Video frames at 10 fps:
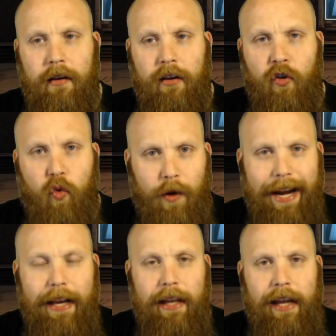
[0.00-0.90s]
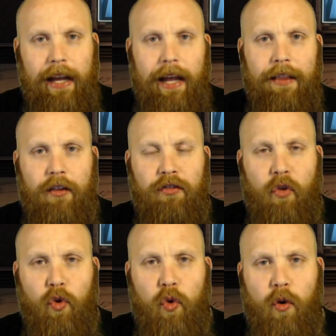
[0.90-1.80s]
greatly in the S
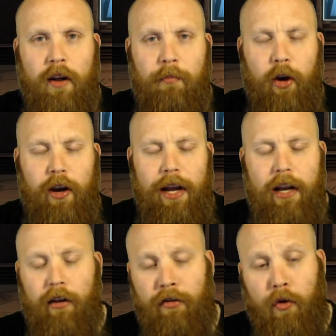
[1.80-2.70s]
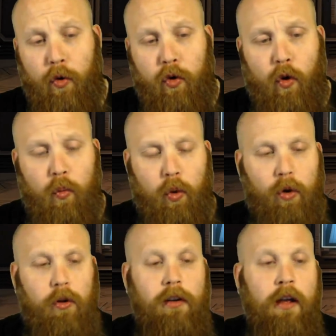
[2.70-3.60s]
W T O R community, in the S W T O R
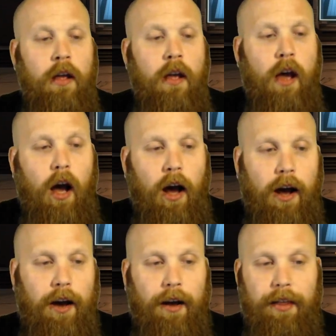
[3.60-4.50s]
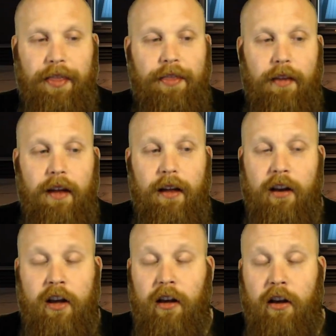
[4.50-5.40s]
world, uh,
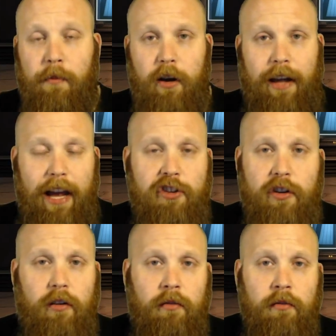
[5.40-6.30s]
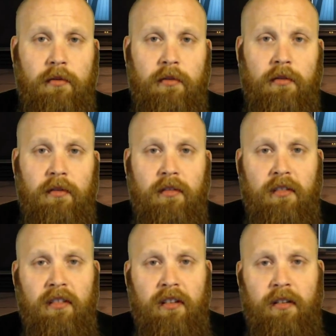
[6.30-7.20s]
communication.
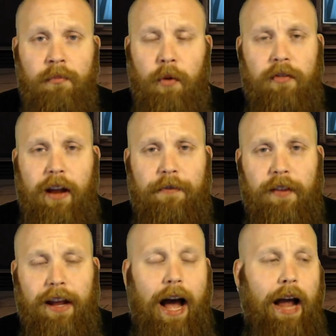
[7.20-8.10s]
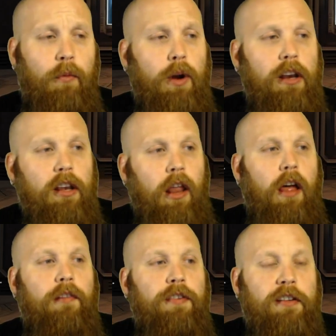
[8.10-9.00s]
Most definitely. I would
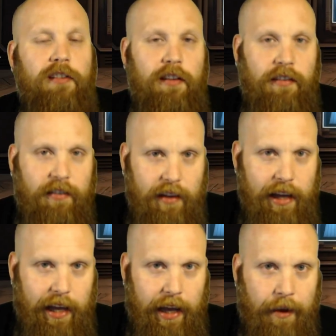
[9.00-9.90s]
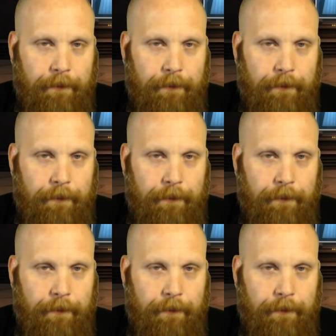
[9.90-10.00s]
love to see